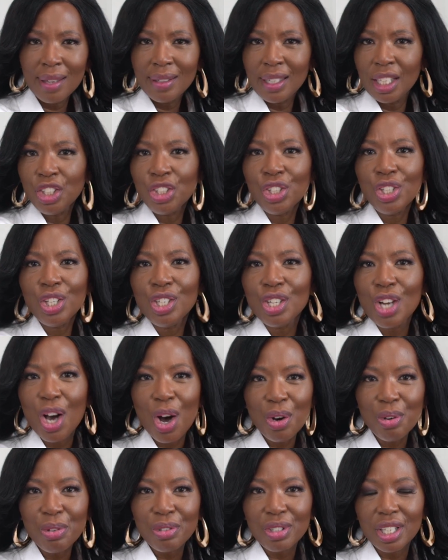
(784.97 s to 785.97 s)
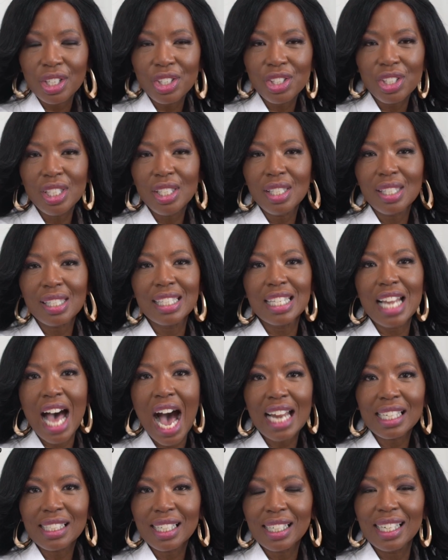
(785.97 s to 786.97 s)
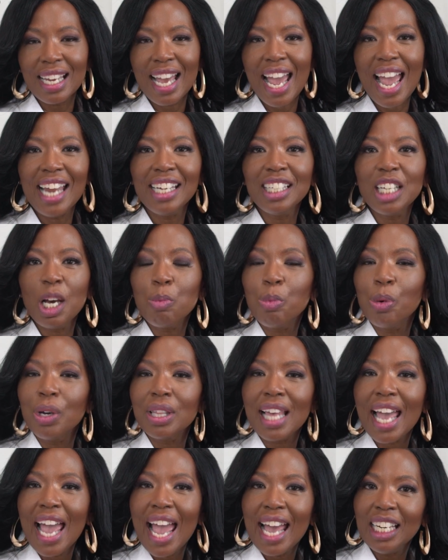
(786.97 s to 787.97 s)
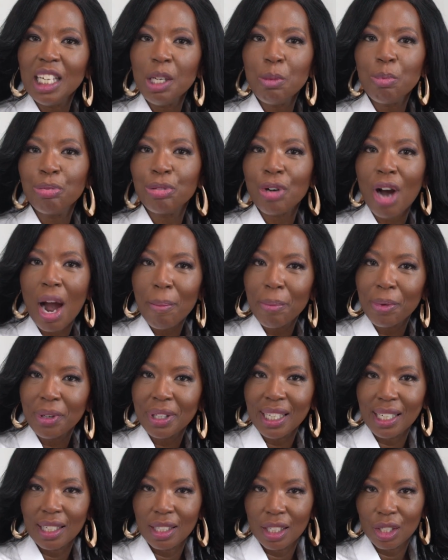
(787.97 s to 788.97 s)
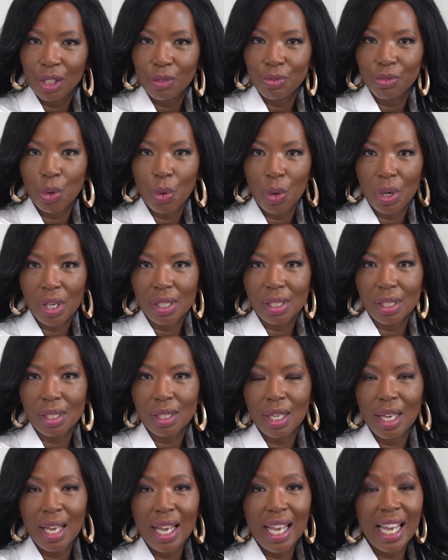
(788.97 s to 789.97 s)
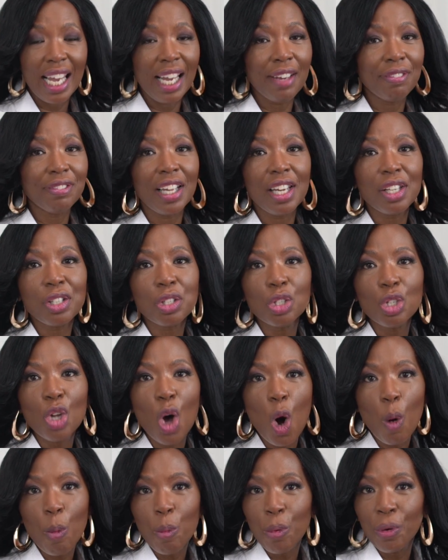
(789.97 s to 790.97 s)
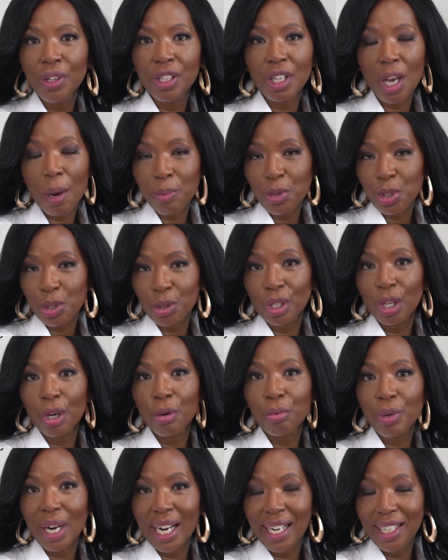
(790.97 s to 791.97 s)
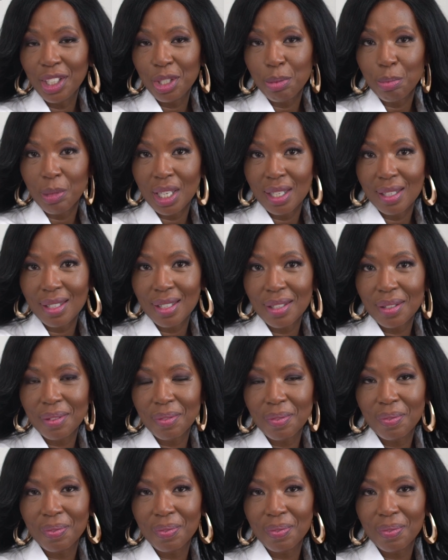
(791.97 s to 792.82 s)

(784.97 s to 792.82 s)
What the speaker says: then she knows that she's not going to end up with any property in a divorce if there's no prenuptial arrangement.